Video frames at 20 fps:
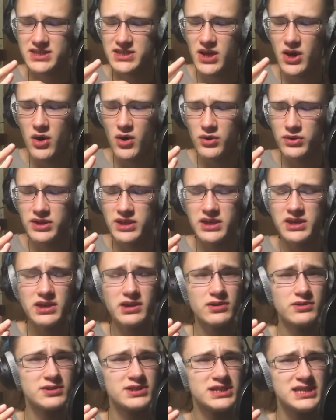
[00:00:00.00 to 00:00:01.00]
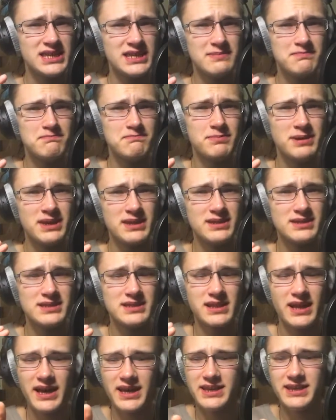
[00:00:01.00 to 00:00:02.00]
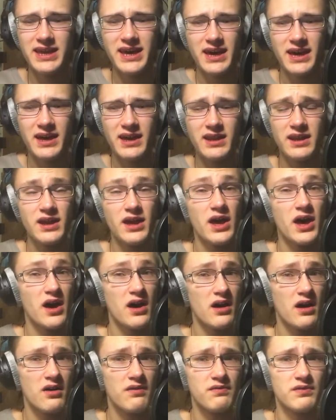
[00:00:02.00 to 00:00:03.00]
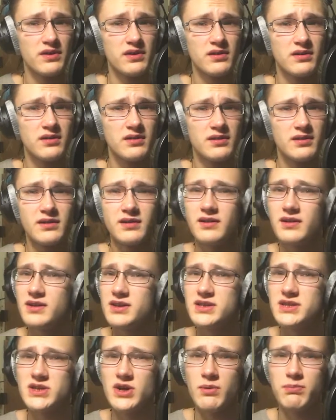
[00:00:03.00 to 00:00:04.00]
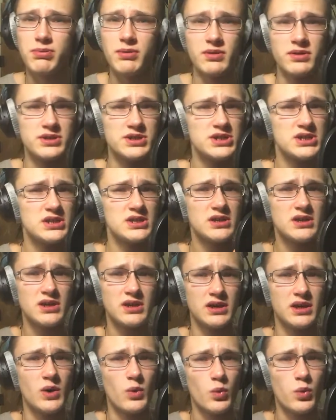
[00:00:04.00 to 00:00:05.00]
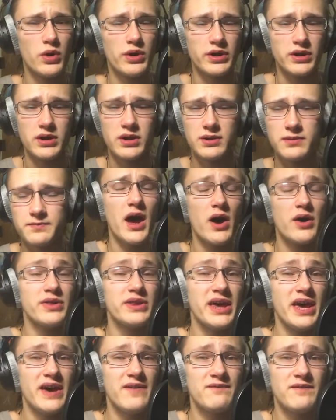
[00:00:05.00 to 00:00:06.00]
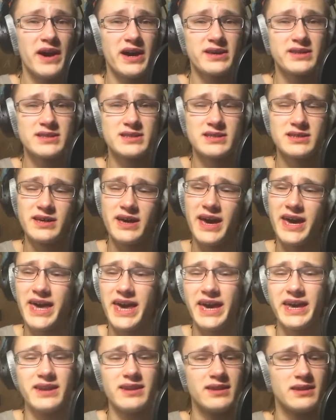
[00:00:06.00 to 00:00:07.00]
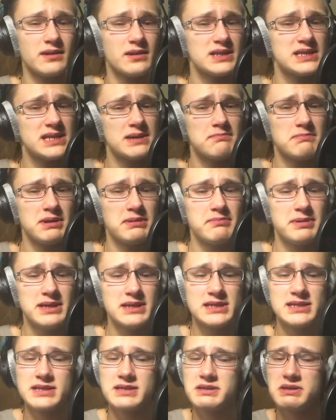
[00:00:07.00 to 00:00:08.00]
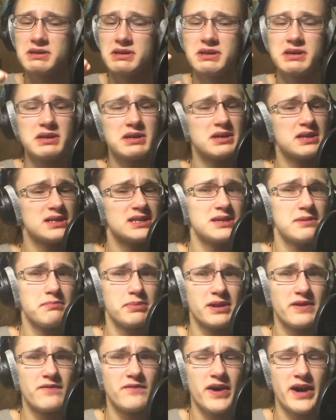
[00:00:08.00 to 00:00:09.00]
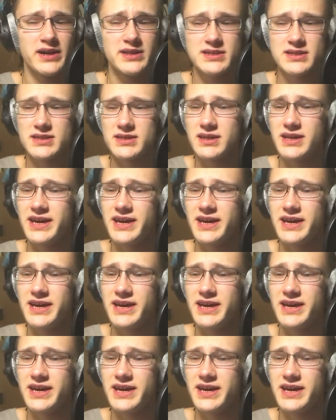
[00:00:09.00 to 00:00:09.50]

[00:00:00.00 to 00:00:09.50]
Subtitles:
don't hear deep beats like that often. So Polo G, good work. On the effects, again, simple beats, simple effects.